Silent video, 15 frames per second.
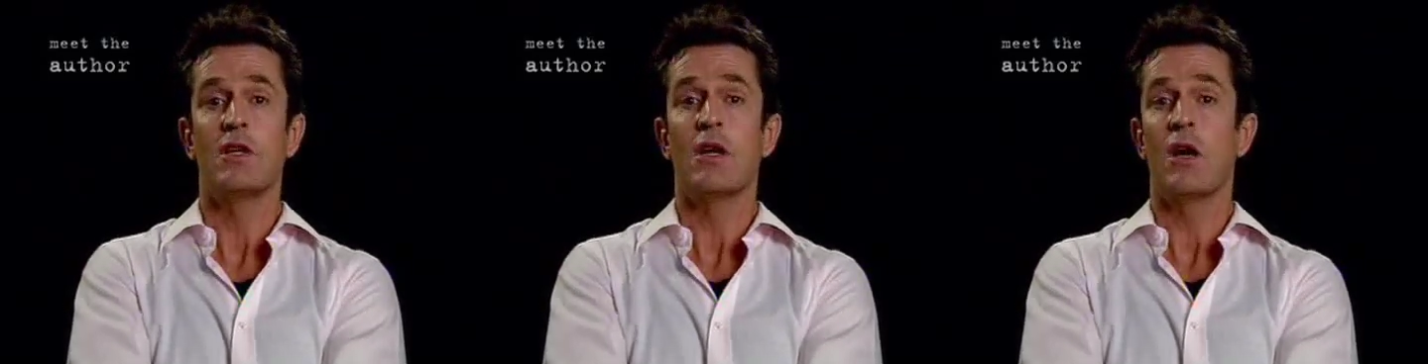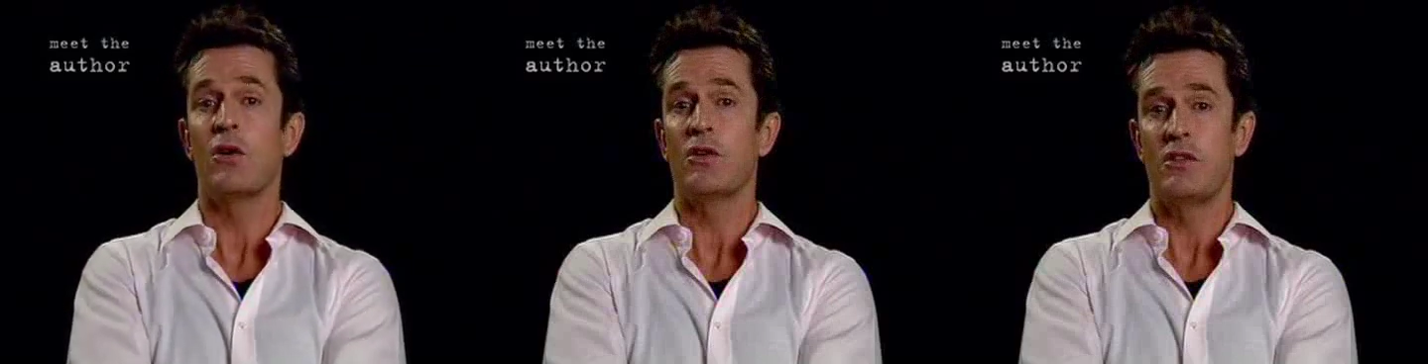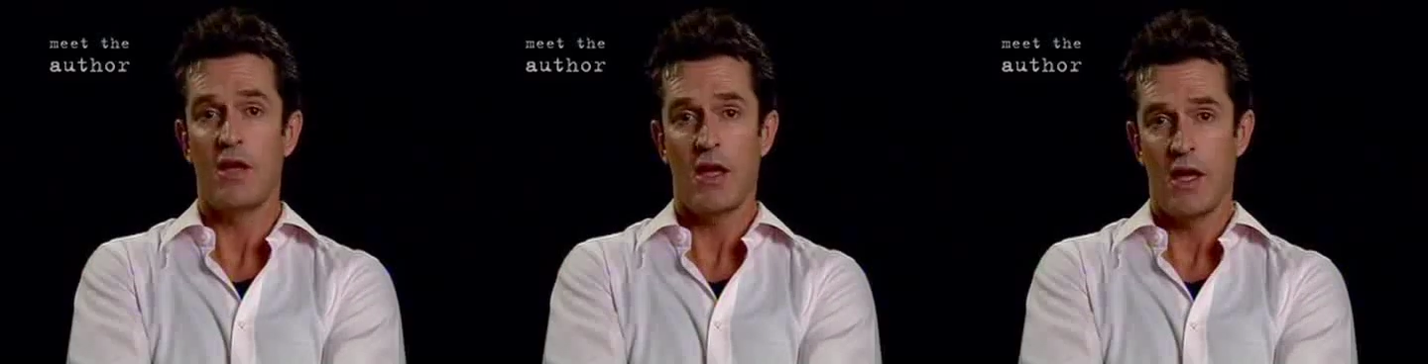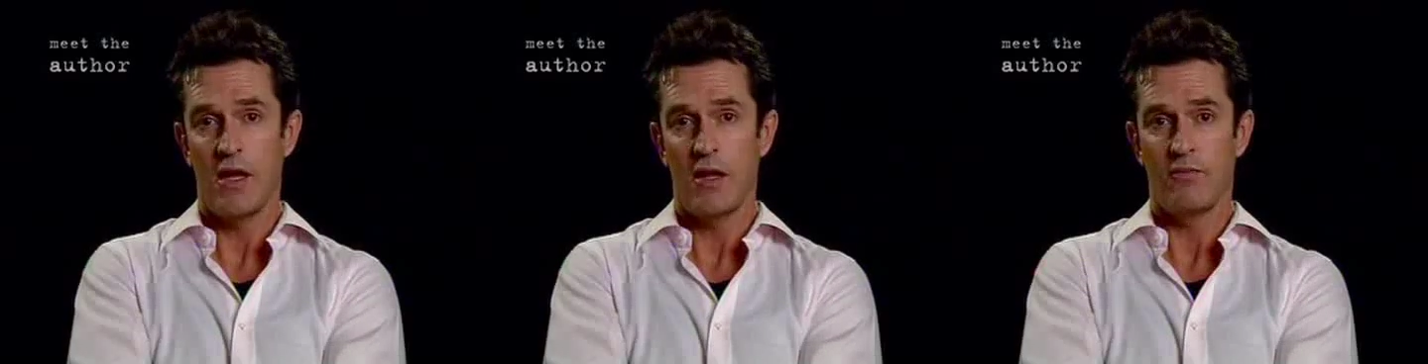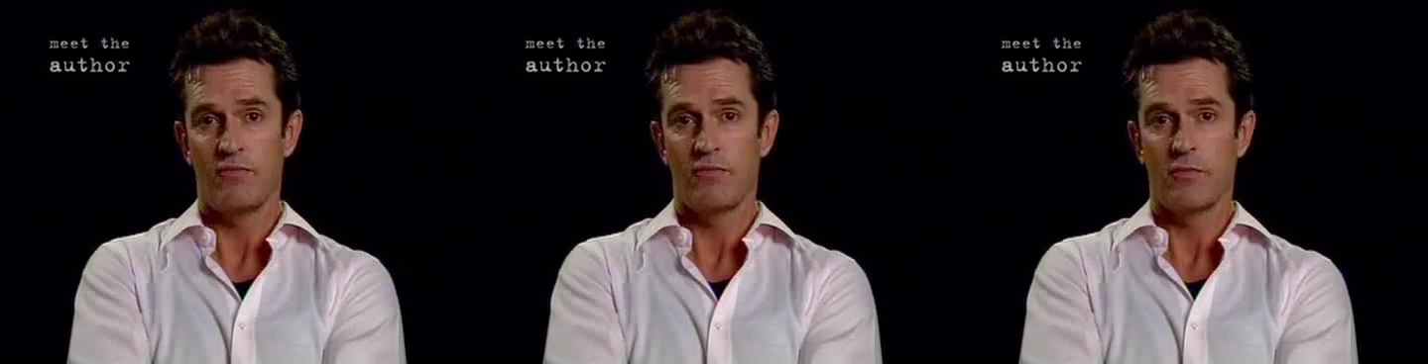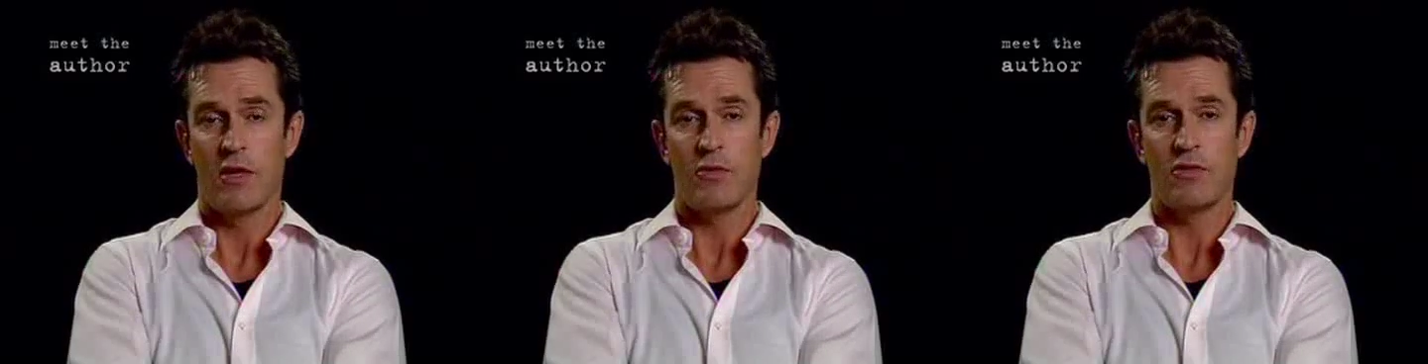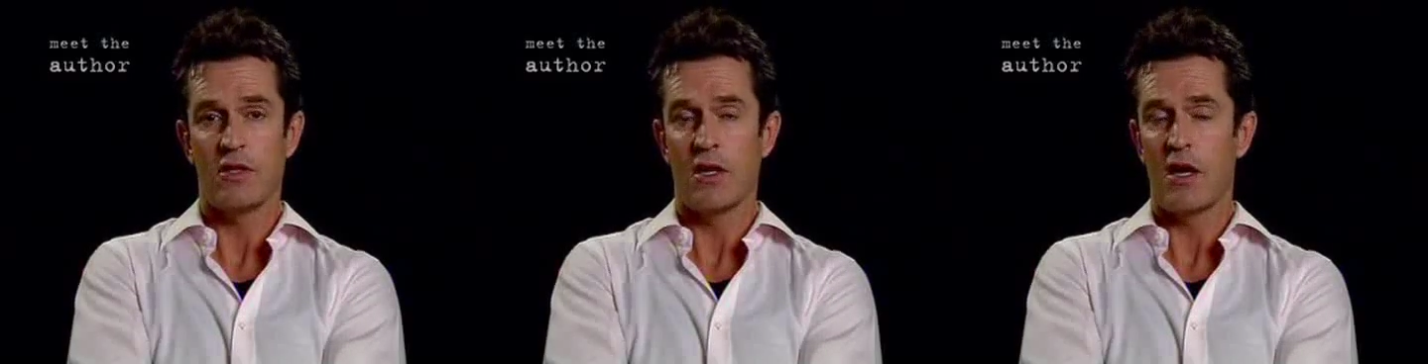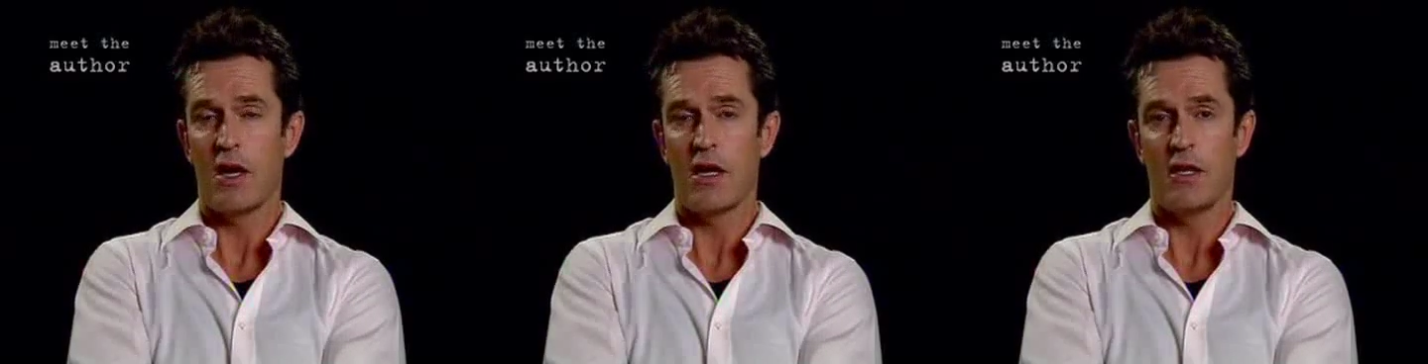But in our day, it
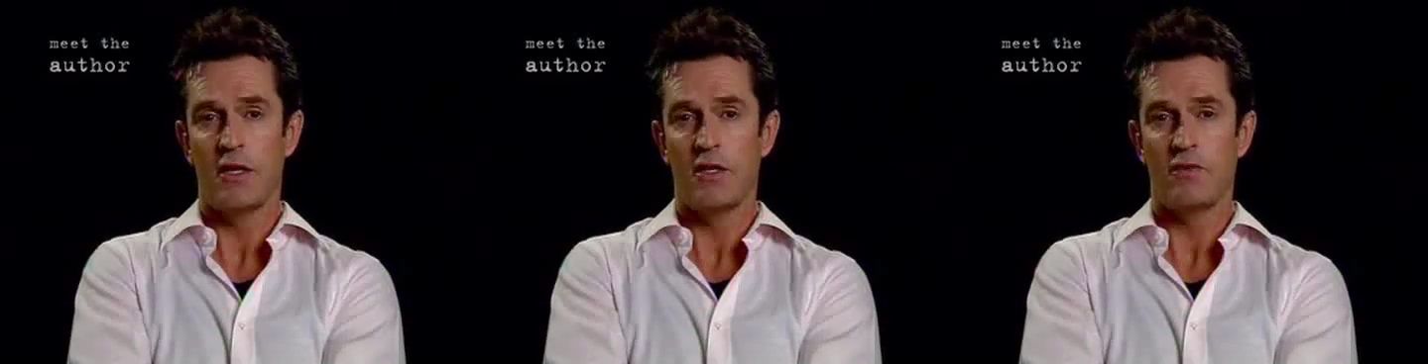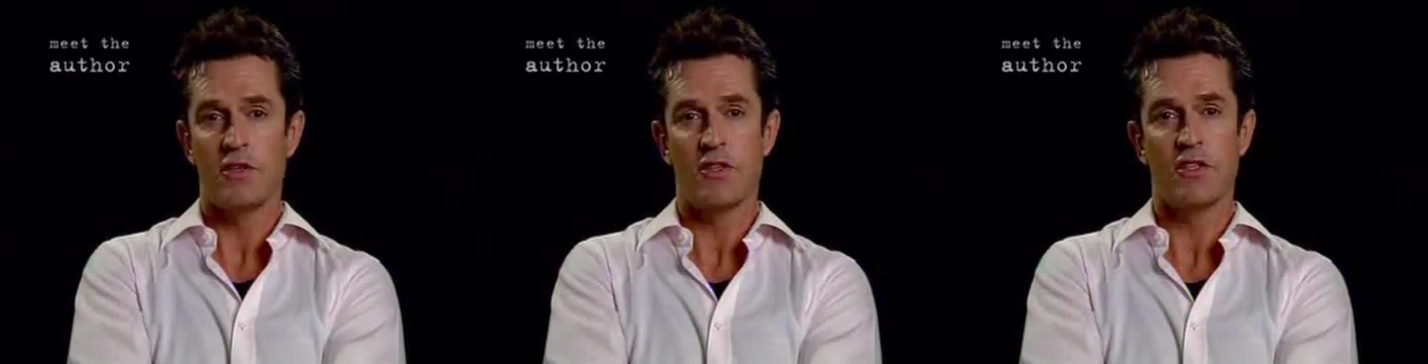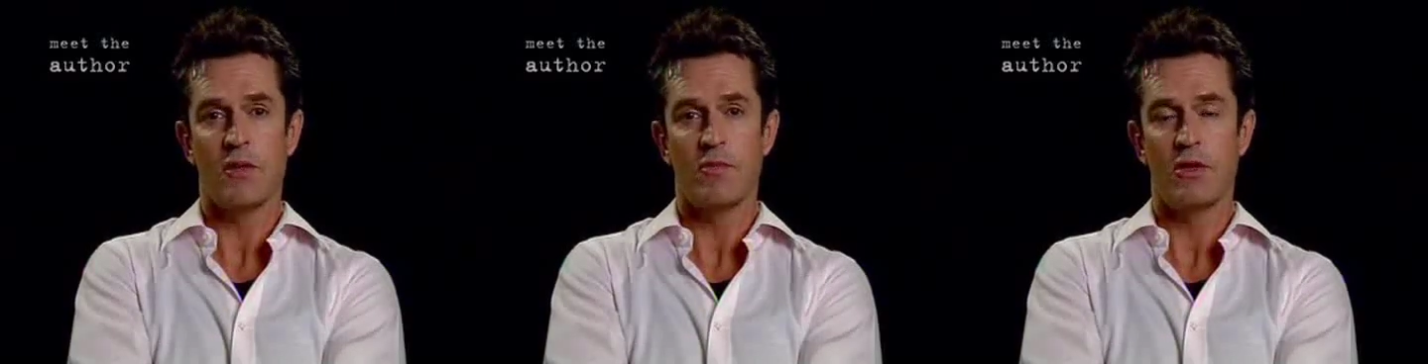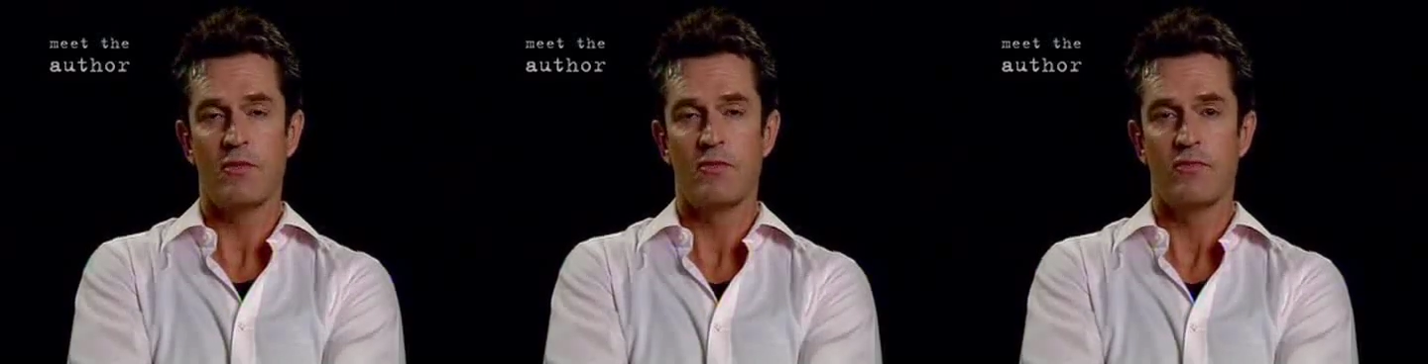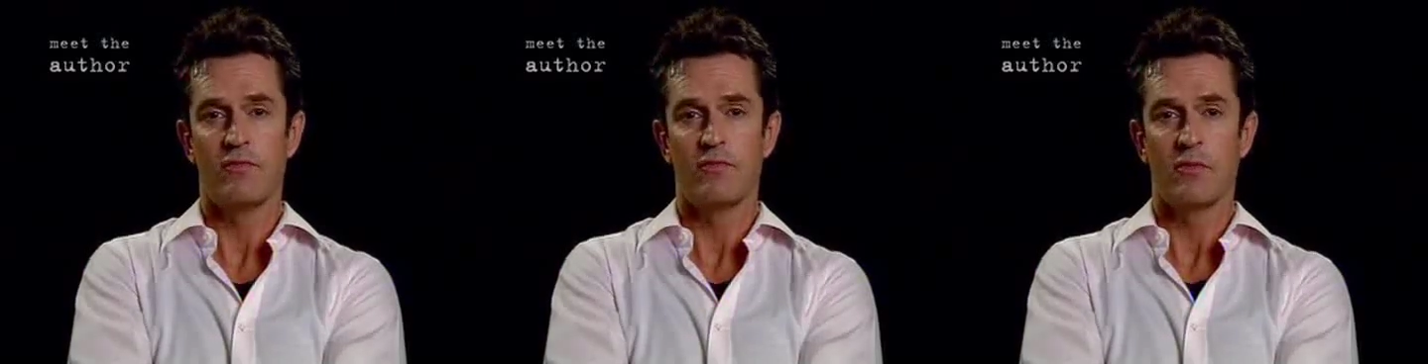was the highlight of the summer,